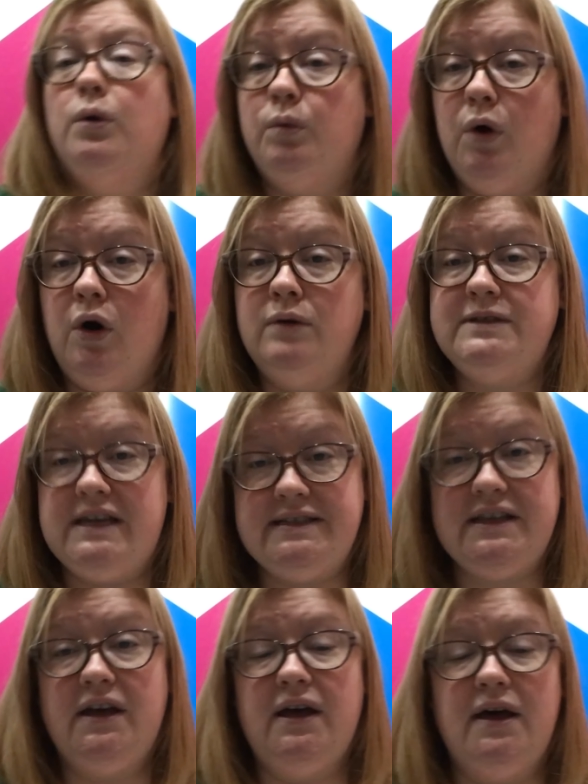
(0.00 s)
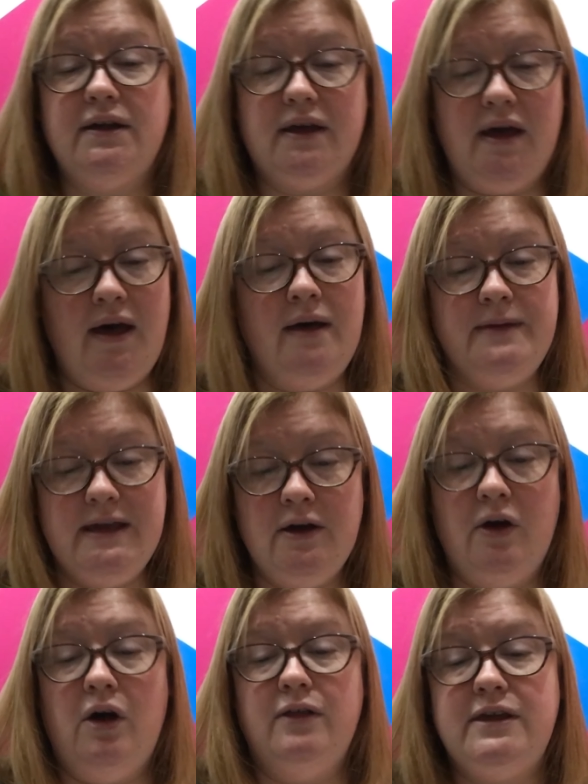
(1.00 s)
Warm days are coming,
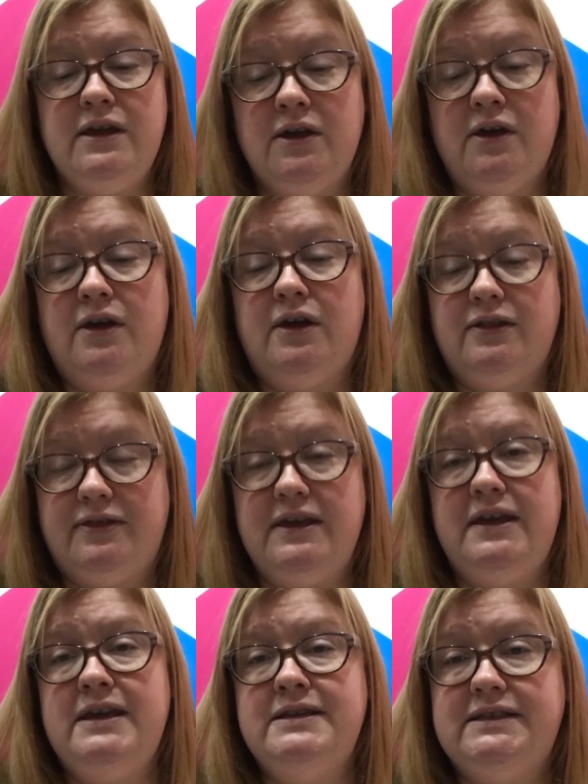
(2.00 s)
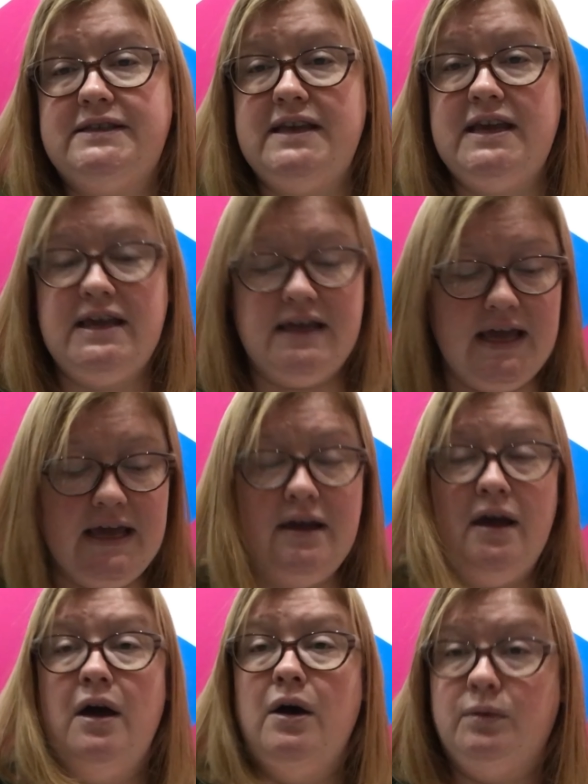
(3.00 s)
all the earth is
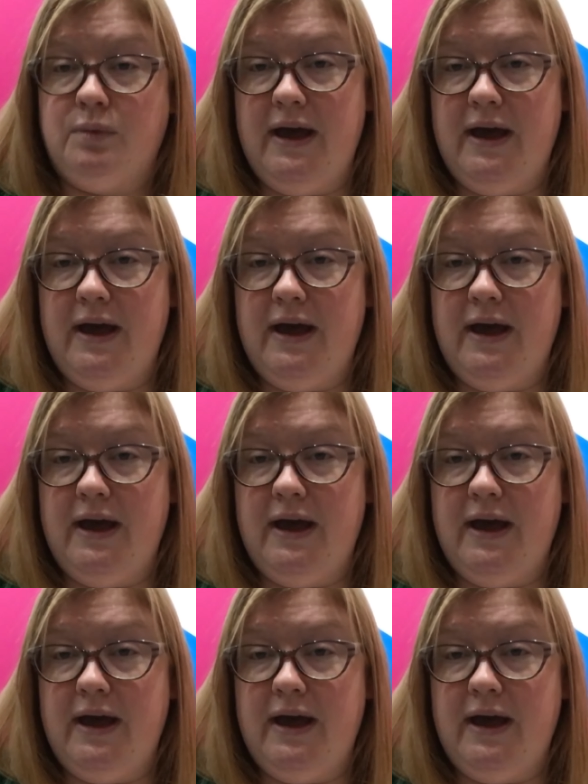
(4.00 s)
singing.